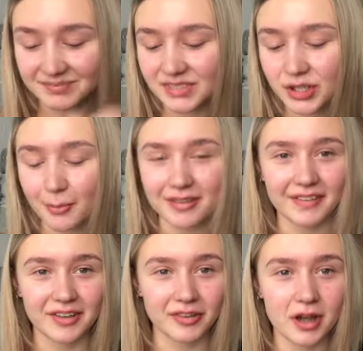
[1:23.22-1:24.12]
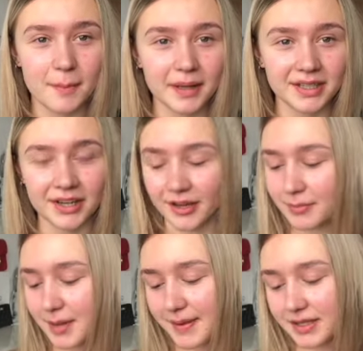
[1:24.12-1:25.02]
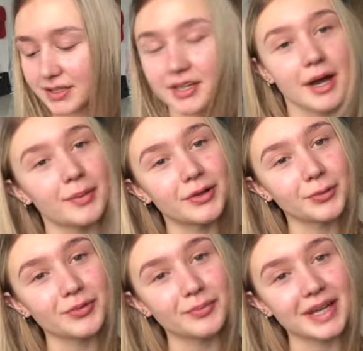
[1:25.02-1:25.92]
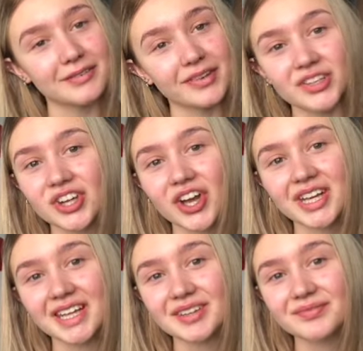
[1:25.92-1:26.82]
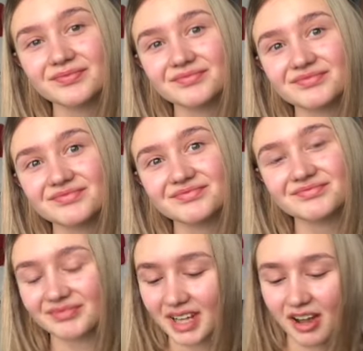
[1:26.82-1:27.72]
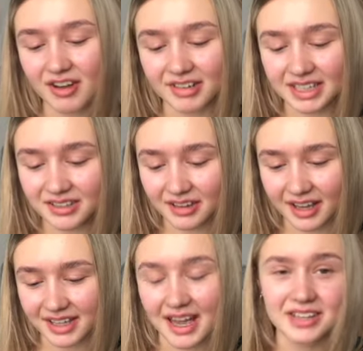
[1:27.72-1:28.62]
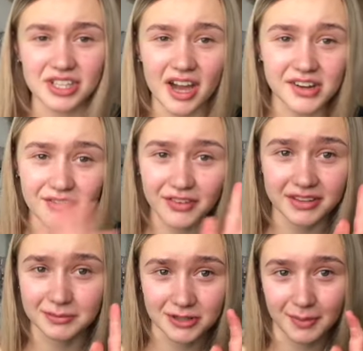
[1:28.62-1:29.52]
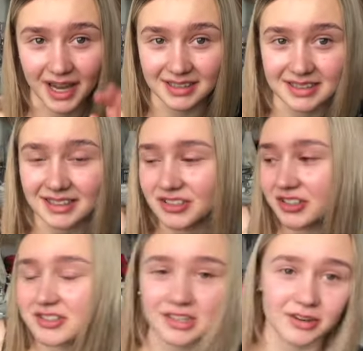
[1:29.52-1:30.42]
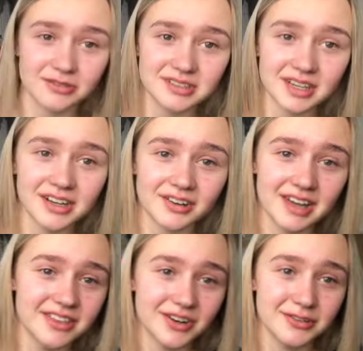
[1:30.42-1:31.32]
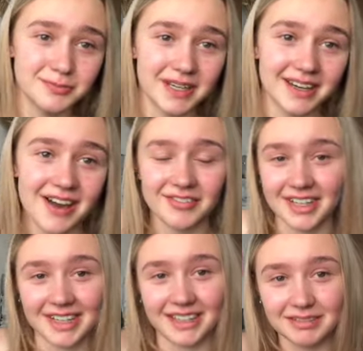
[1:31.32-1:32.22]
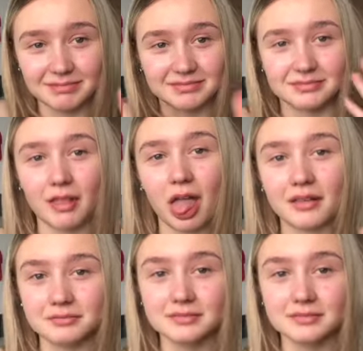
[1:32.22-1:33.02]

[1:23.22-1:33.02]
Not my favourite, but you know, maybe you could come along with me for the journey. I really don't like it. Actually, I don't find them too bad. It's just the nose. I don't like the nose bit. I really... Bleh.